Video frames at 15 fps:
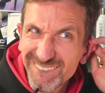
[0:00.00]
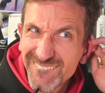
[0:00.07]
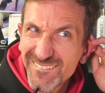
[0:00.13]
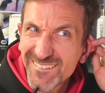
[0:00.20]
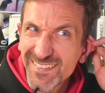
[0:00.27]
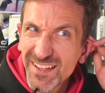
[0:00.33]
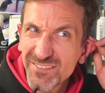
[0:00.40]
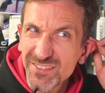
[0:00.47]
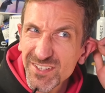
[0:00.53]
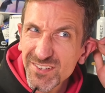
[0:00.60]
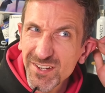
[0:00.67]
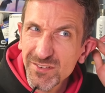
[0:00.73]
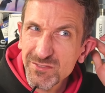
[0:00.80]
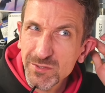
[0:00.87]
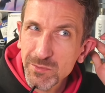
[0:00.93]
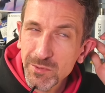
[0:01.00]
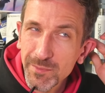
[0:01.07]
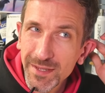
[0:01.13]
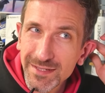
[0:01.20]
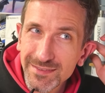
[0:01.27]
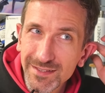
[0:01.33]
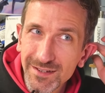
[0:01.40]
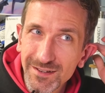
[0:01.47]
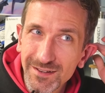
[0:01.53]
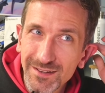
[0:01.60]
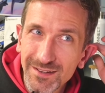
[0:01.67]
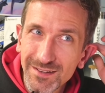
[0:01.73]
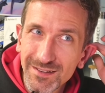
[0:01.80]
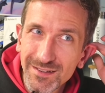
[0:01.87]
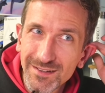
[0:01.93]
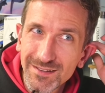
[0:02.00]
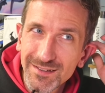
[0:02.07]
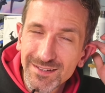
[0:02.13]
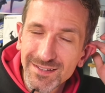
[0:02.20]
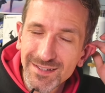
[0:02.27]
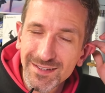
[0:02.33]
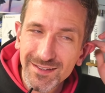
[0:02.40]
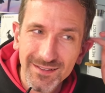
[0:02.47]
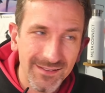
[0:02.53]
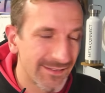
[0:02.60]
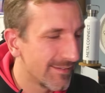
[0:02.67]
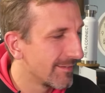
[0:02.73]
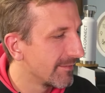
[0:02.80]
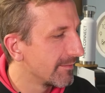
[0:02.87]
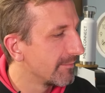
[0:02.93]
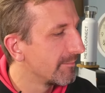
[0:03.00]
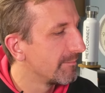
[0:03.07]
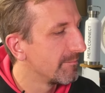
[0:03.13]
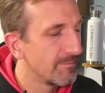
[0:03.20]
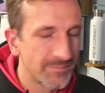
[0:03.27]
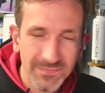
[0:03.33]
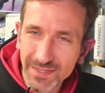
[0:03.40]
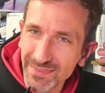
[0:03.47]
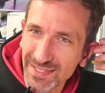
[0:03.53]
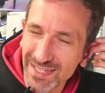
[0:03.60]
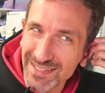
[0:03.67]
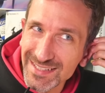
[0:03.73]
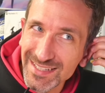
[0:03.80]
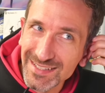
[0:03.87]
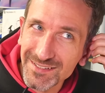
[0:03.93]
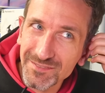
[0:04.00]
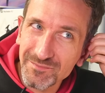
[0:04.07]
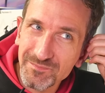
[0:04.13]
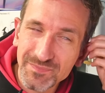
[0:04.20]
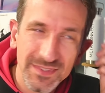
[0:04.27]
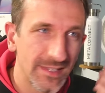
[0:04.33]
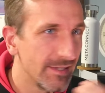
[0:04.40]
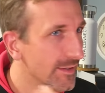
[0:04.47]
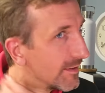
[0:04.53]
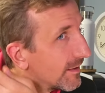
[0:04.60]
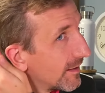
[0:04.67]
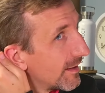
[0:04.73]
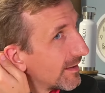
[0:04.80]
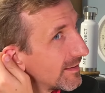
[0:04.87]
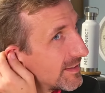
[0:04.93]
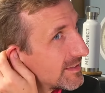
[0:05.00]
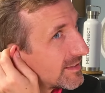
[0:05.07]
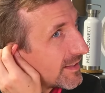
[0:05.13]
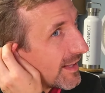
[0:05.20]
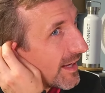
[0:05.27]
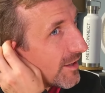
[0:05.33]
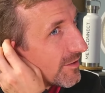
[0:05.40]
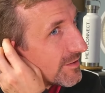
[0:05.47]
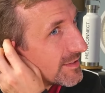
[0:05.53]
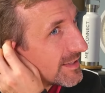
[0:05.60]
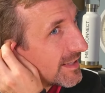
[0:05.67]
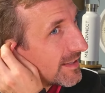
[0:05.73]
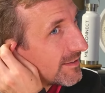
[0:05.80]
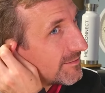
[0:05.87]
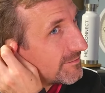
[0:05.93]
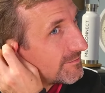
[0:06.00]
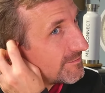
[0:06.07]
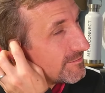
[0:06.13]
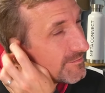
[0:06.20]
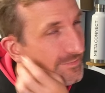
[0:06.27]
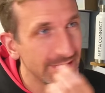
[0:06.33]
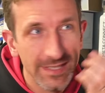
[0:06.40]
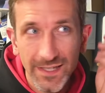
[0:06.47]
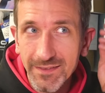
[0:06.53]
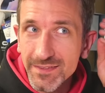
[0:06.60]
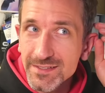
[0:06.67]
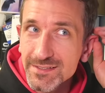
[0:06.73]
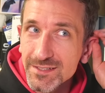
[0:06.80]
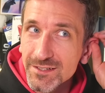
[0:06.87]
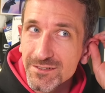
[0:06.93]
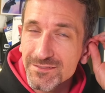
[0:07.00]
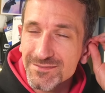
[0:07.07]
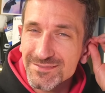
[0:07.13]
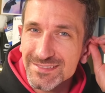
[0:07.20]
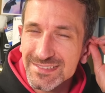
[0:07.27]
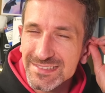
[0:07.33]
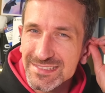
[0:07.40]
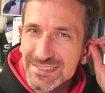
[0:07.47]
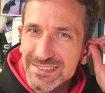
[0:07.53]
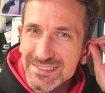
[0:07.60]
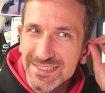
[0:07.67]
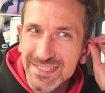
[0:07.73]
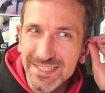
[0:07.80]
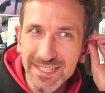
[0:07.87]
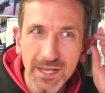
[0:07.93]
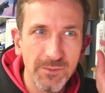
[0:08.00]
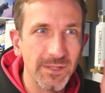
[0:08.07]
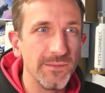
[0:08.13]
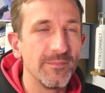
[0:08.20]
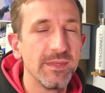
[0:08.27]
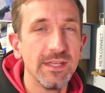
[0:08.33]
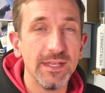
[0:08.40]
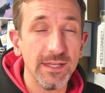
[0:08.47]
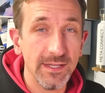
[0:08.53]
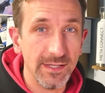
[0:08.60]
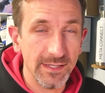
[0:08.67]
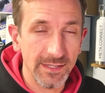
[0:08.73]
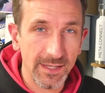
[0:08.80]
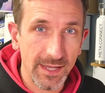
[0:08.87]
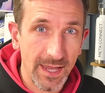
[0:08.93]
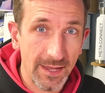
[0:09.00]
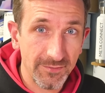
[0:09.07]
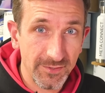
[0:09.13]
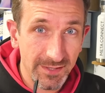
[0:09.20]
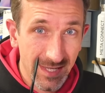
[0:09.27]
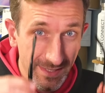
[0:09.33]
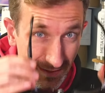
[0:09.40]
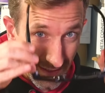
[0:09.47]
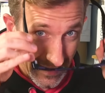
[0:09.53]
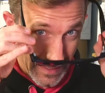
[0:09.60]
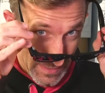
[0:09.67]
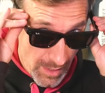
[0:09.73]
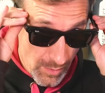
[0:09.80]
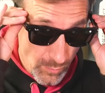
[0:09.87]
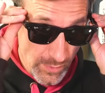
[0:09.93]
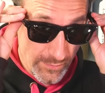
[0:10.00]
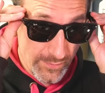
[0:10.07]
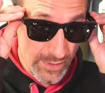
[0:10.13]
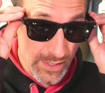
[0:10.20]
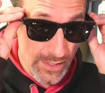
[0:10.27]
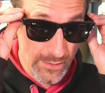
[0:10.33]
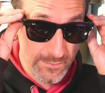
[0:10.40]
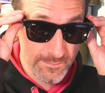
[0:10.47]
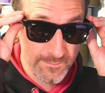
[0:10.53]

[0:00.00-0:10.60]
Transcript: Did not feel comfortable back there. Yeah, I think I did. At least a layer of skin. Yeah, on this ear. Yowie. Uh, after that, then, we've got...